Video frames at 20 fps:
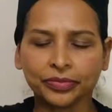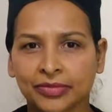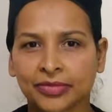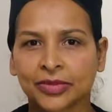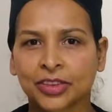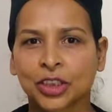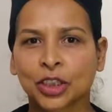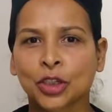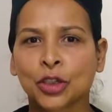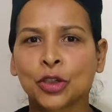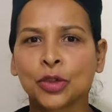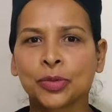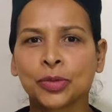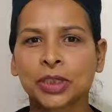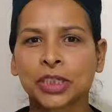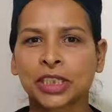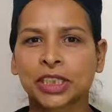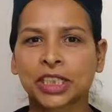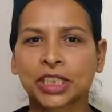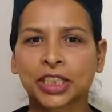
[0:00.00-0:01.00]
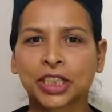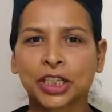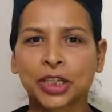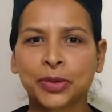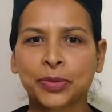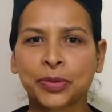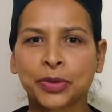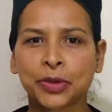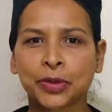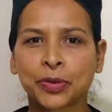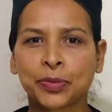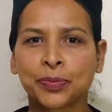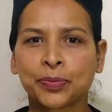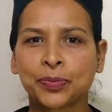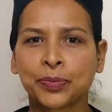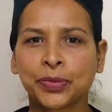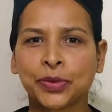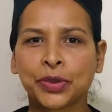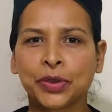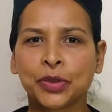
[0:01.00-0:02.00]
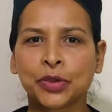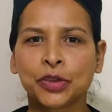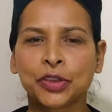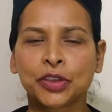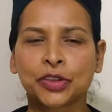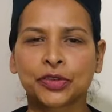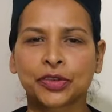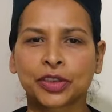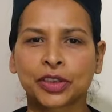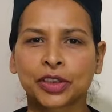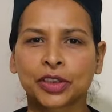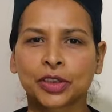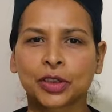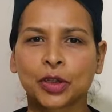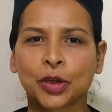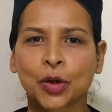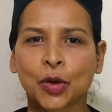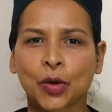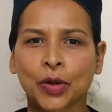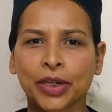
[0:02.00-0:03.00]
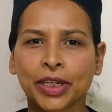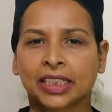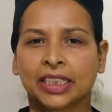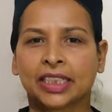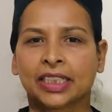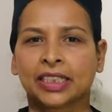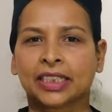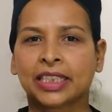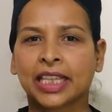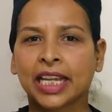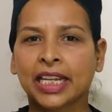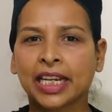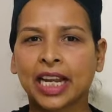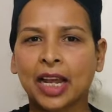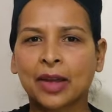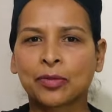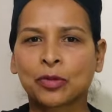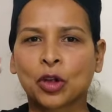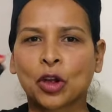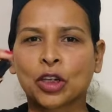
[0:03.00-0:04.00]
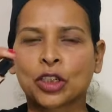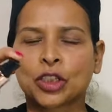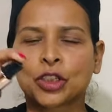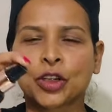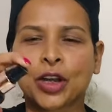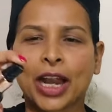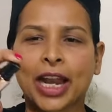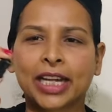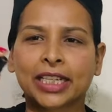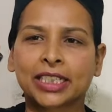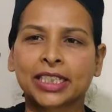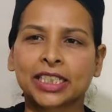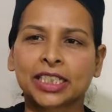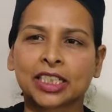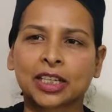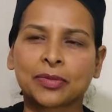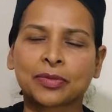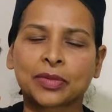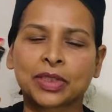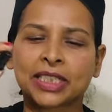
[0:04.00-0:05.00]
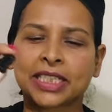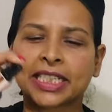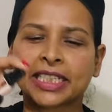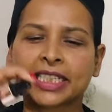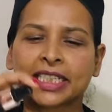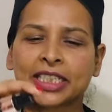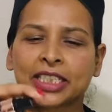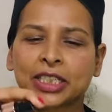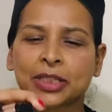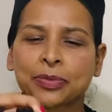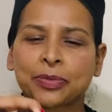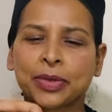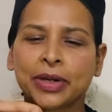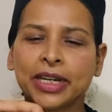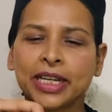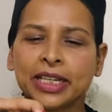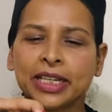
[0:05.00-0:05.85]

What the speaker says: The illuminator give you beautiful glowing. Then I'm going to add some setting spray.